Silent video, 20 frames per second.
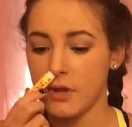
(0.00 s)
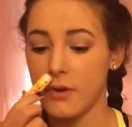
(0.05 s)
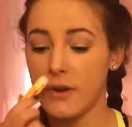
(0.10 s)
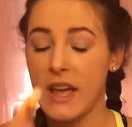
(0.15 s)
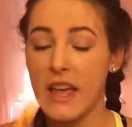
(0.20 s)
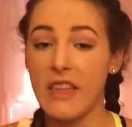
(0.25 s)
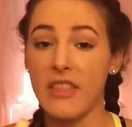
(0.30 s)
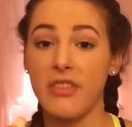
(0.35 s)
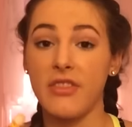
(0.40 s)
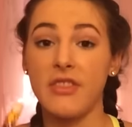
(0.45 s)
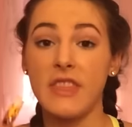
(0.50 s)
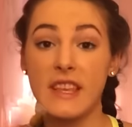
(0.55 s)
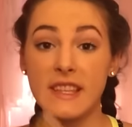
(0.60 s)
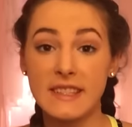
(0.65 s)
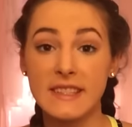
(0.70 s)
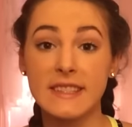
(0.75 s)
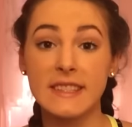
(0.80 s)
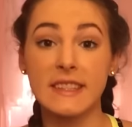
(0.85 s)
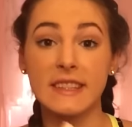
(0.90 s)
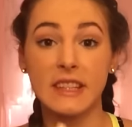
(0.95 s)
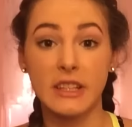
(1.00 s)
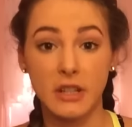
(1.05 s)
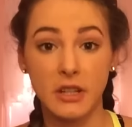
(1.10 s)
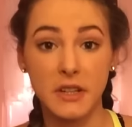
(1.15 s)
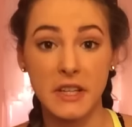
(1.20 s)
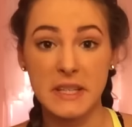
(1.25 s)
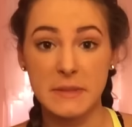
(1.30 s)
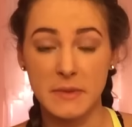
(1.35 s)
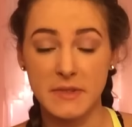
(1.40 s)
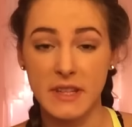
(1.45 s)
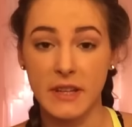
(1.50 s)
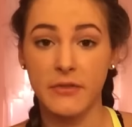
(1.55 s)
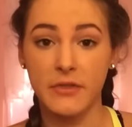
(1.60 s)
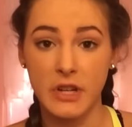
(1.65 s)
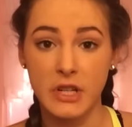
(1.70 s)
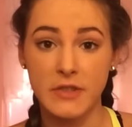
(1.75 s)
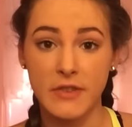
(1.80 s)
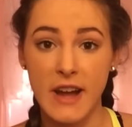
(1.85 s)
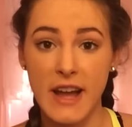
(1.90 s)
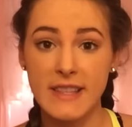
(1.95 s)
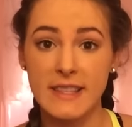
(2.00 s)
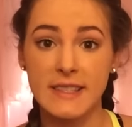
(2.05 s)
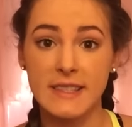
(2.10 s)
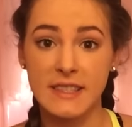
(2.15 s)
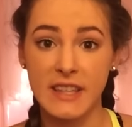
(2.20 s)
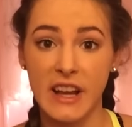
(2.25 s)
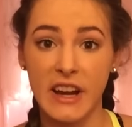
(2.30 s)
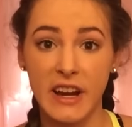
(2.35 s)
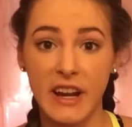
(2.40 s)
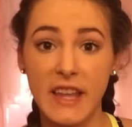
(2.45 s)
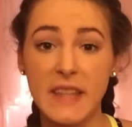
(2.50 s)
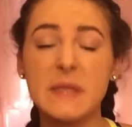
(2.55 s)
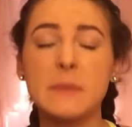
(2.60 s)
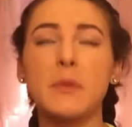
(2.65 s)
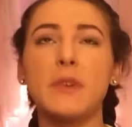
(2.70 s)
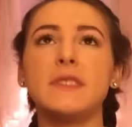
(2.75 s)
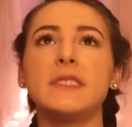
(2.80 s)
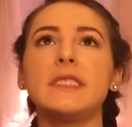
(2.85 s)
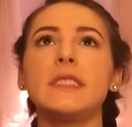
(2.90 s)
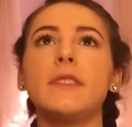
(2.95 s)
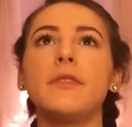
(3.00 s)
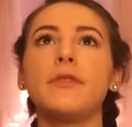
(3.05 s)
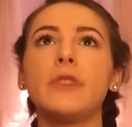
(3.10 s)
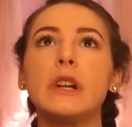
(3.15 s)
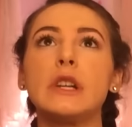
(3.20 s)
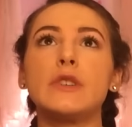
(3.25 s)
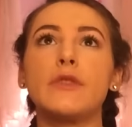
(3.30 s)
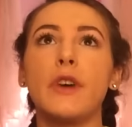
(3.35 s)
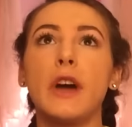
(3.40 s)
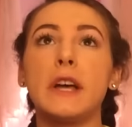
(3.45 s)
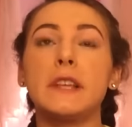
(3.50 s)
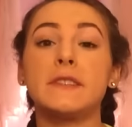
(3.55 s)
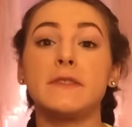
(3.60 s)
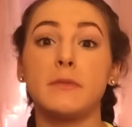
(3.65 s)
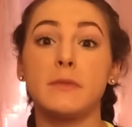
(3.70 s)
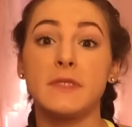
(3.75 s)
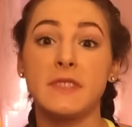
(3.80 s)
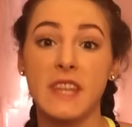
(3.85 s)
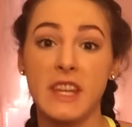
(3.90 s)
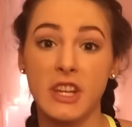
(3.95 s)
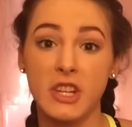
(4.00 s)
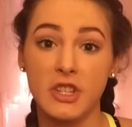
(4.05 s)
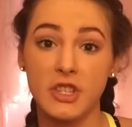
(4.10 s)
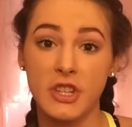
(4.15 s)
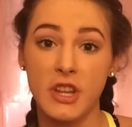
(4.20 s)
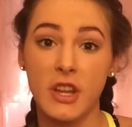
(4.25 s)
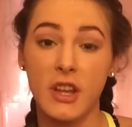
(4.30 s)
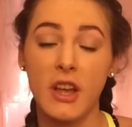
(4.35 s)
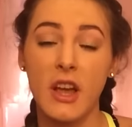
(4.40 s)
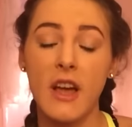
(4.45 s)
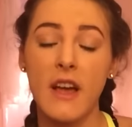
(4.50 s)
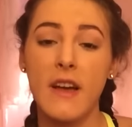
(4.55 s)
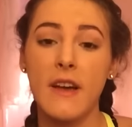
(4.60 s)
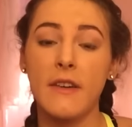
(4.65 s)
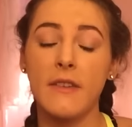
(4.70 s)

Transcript: Okay, this literally smells like french fries. It's scary. It smells like the french fries from Steak and Shake.